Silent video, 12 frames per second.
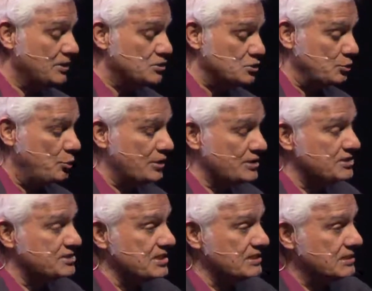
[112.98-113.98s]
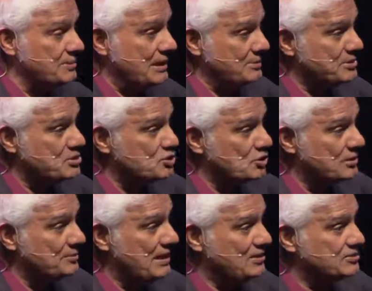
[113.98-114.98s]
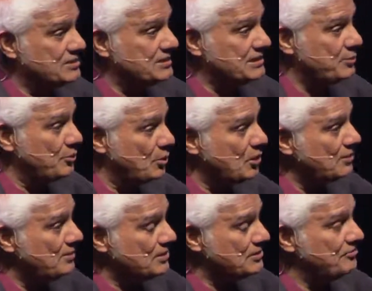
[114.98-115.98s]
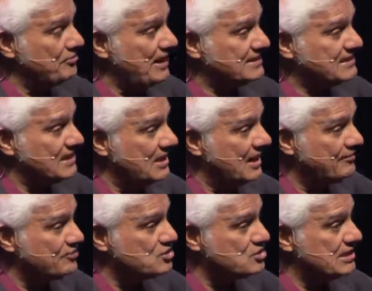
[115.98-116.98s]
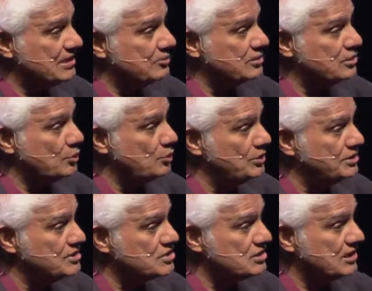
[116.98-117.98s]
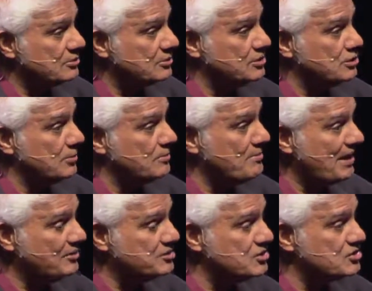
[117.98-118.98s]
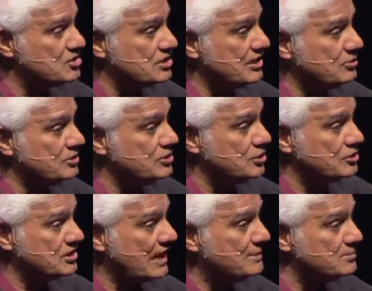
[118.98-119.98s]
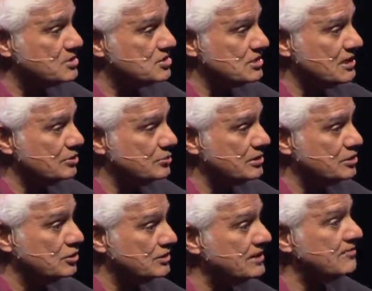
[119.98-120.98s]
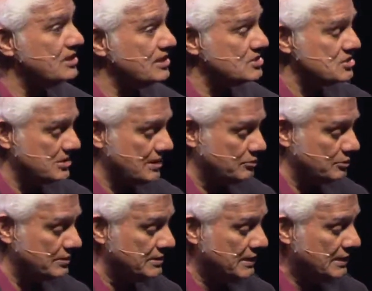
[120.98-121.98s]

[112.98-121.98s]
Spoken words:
So what are the 10 Commandments all about? They were all about the fact that life is sacred, your word is sacred, your marriage is sacred, your time is sacred, your giving is sacred.